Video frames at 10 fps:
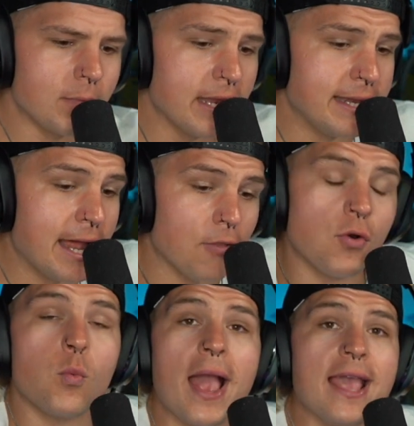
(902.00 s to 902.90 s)
Now, the
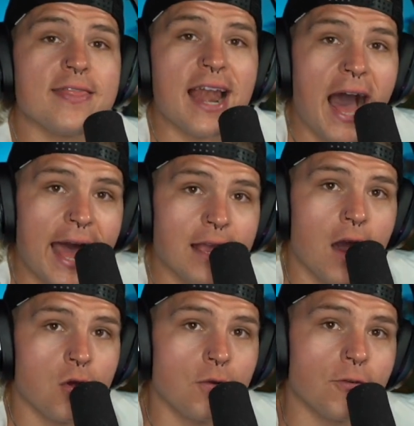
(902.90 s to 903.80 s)
way that I
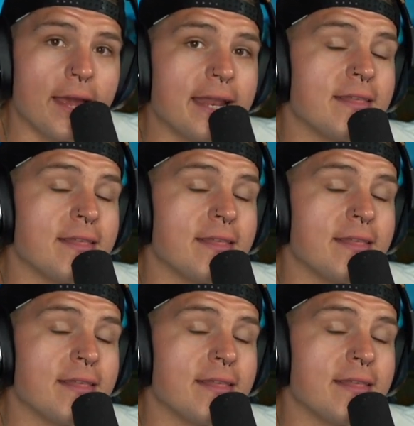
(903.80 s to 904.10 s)
got over it, and